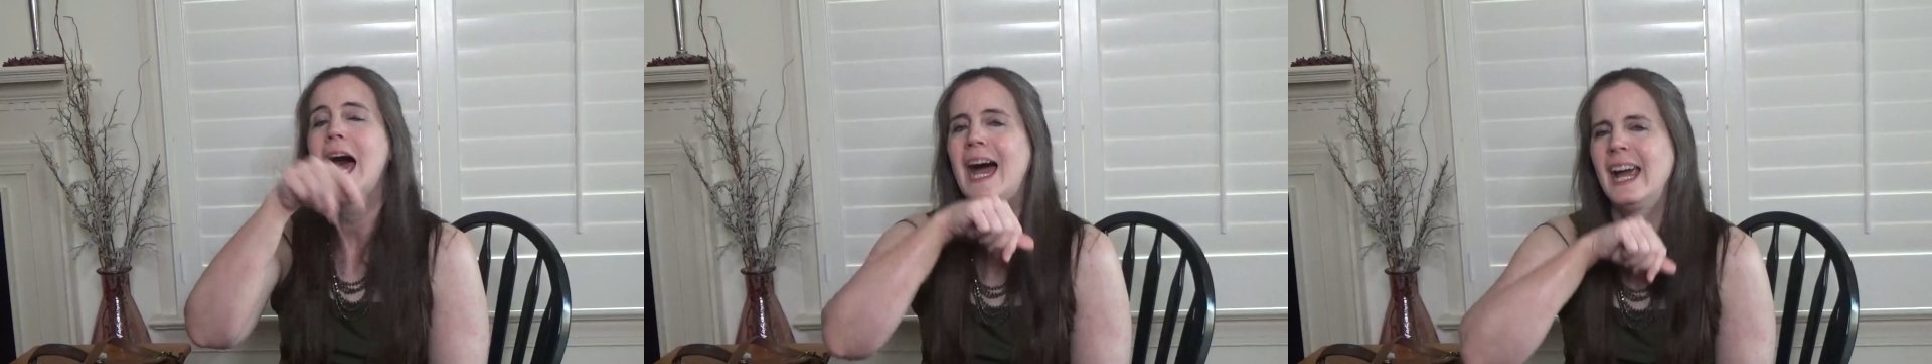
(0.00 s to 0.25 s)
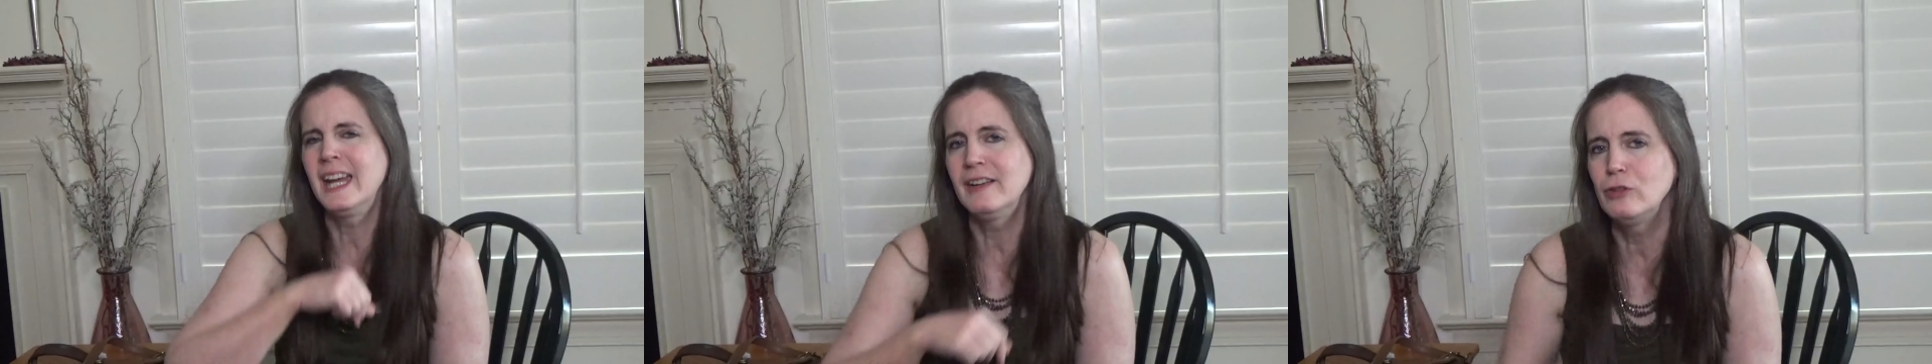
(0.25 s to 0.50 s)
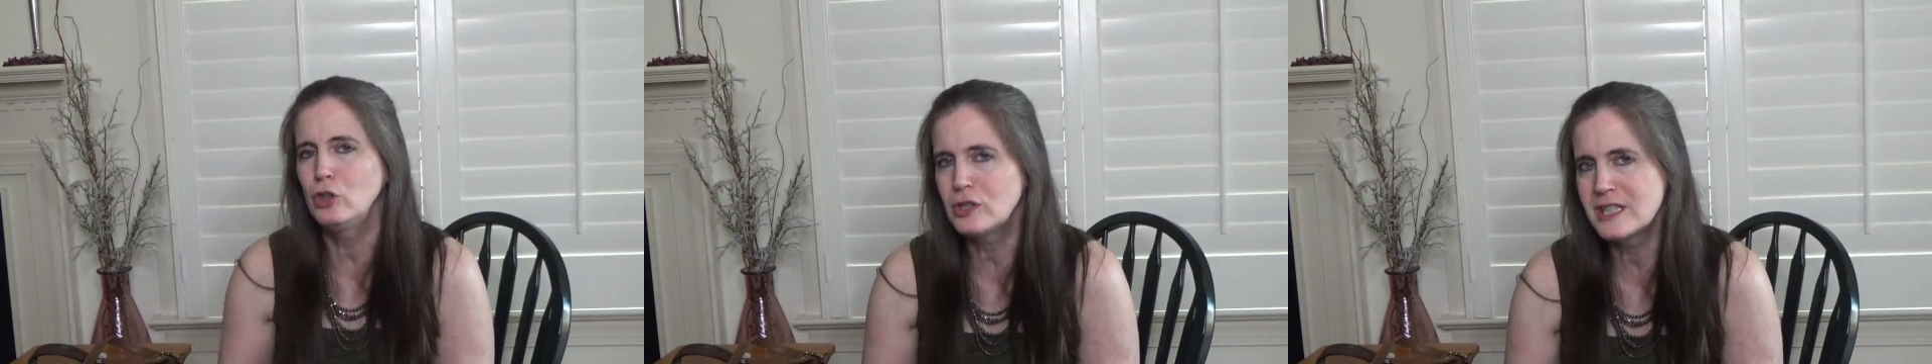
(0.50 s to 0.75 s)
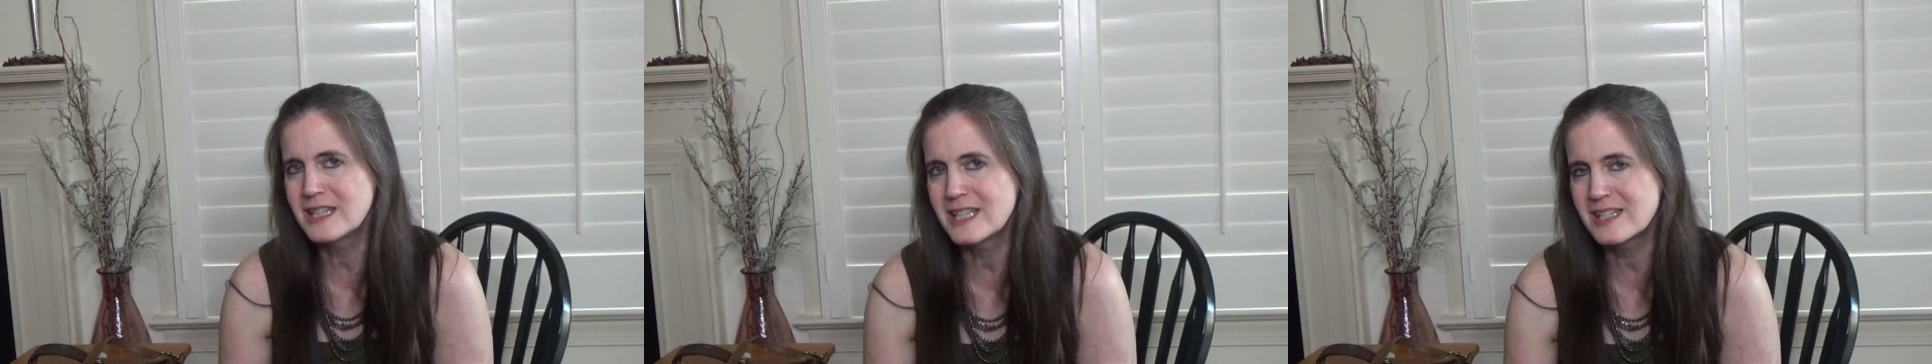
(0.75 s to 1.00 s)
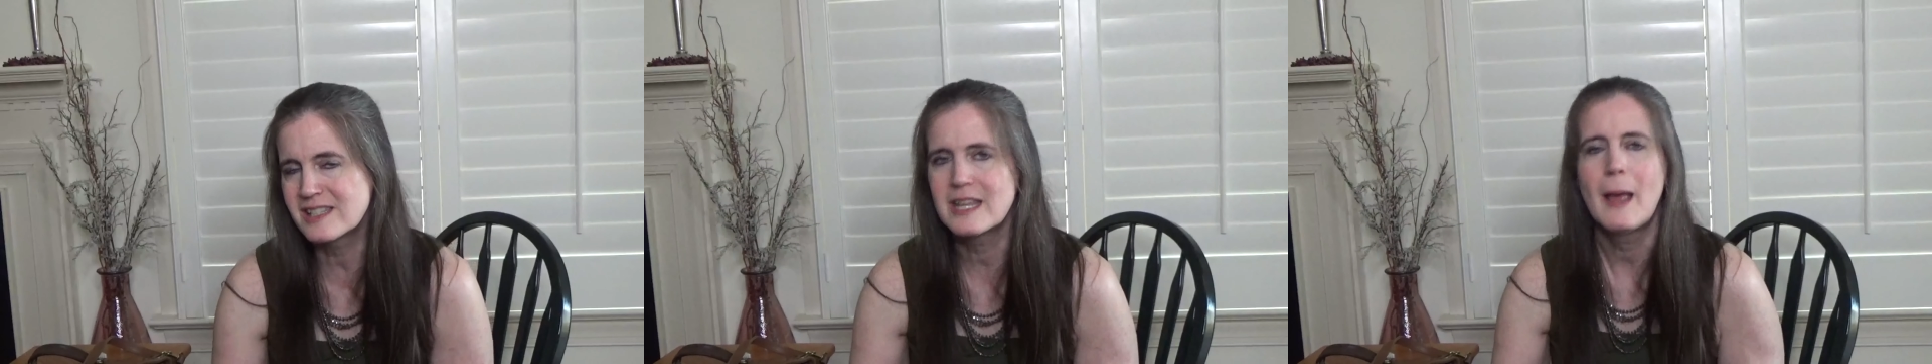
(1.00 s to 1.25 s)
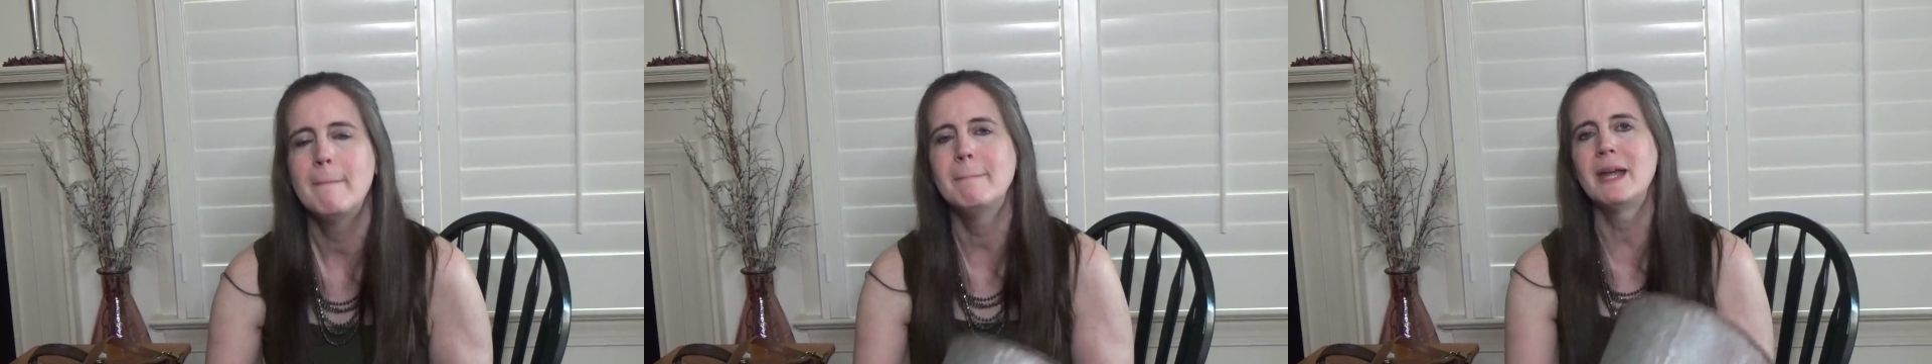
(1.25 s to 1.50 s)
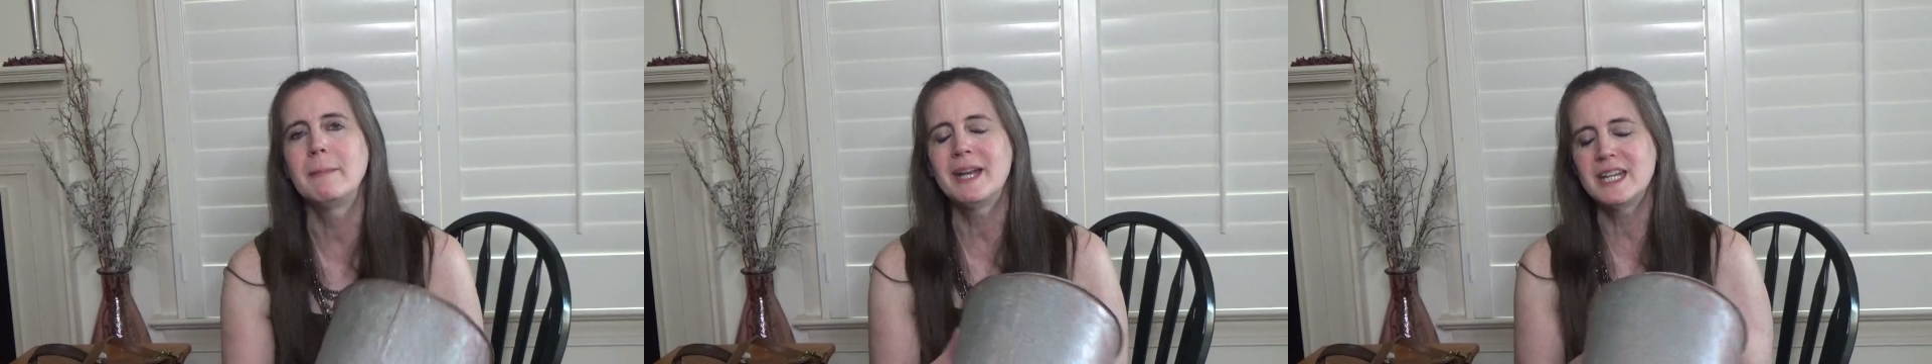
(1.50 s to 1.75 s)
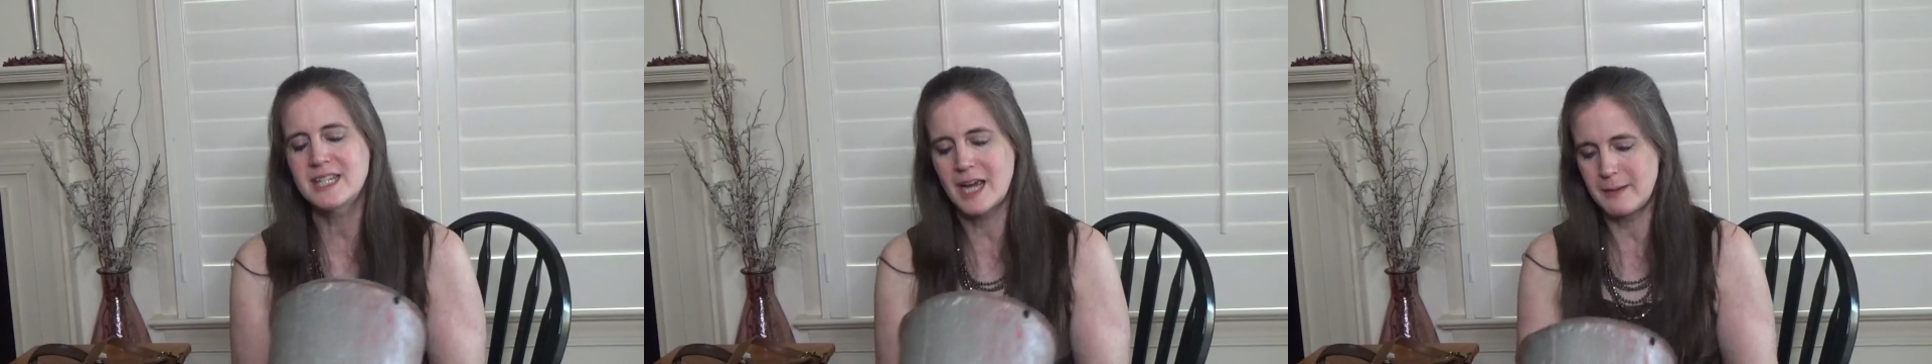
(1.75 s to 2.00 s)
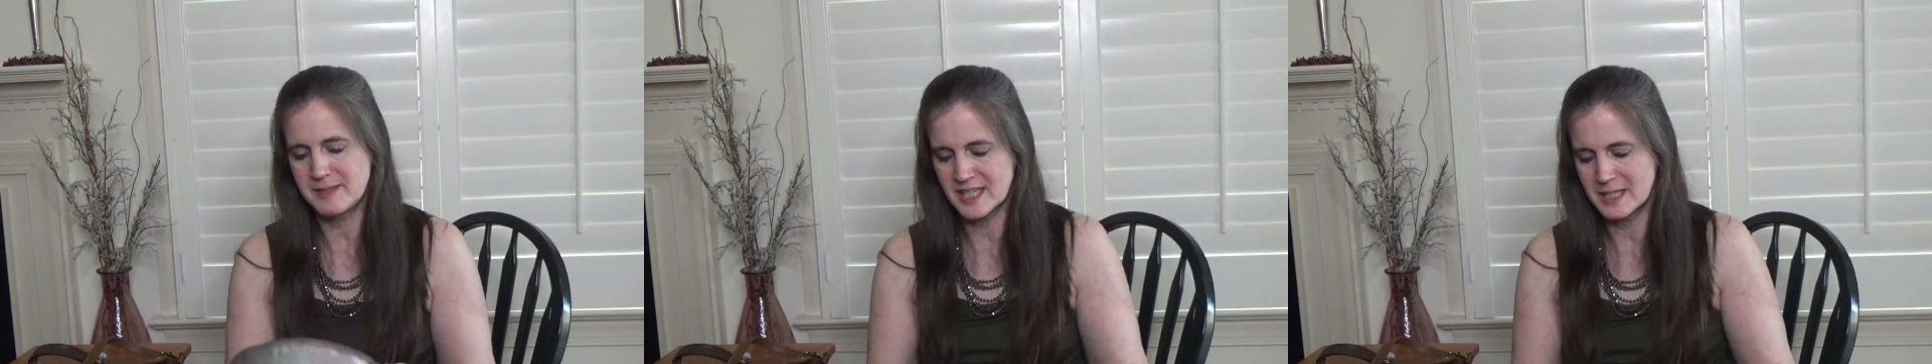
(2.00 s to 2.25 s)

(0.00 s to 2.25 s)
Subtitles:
I have looked at this many, many times